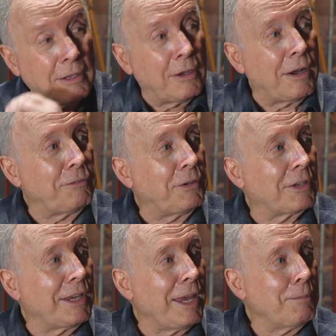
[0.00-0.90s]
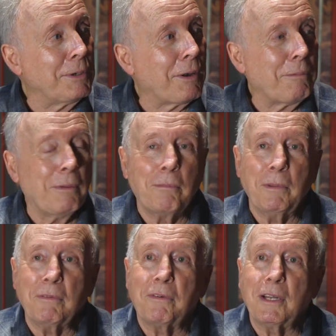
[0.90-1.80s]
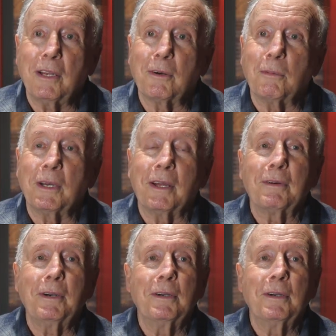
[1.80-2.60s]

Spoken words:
you off your game or to be funny or whatever.